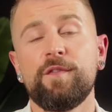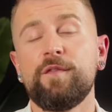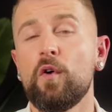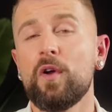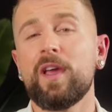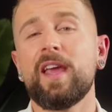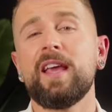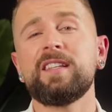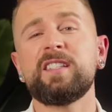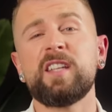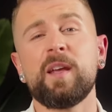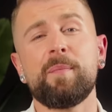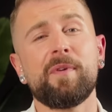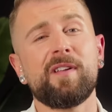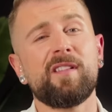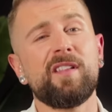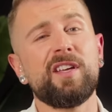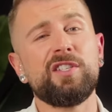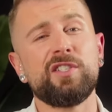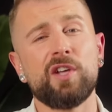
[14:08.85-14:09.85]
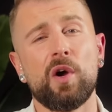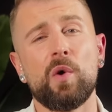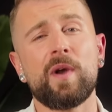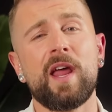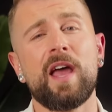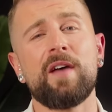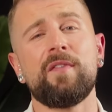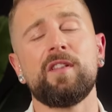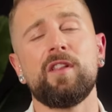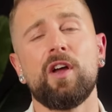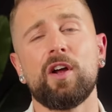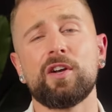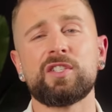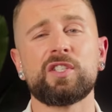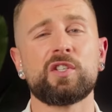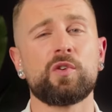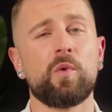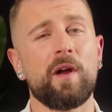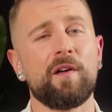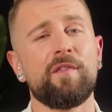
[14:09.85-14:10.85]
Foyers typically don't have a large
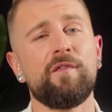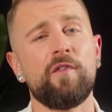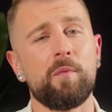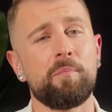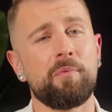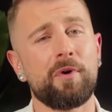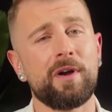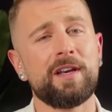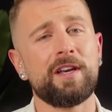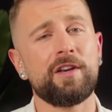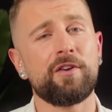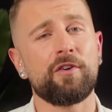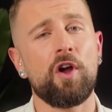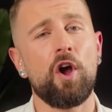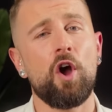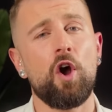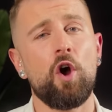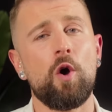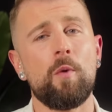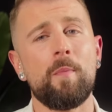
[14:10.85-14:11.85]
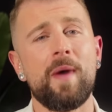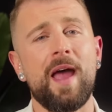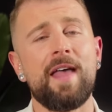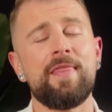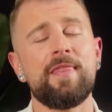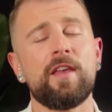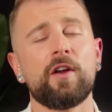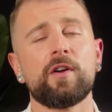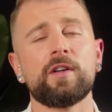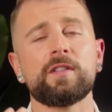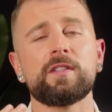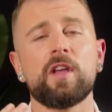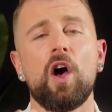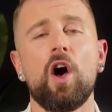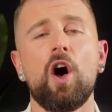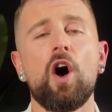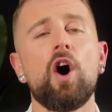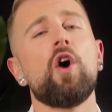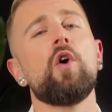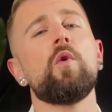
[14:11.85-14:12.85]
square footprint in your home, and there is
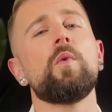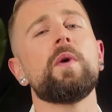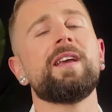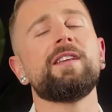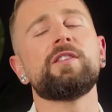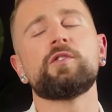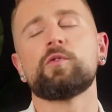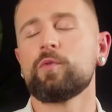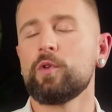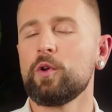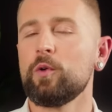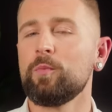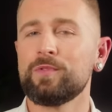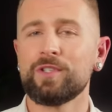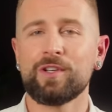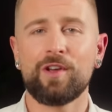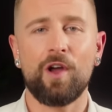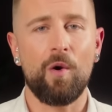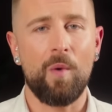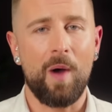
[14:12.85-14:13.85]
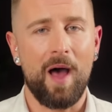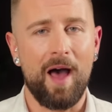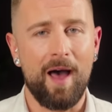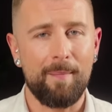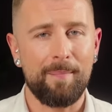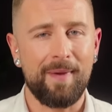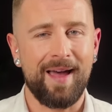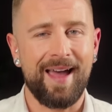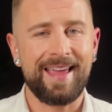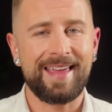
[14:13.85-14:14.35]
always room to go up.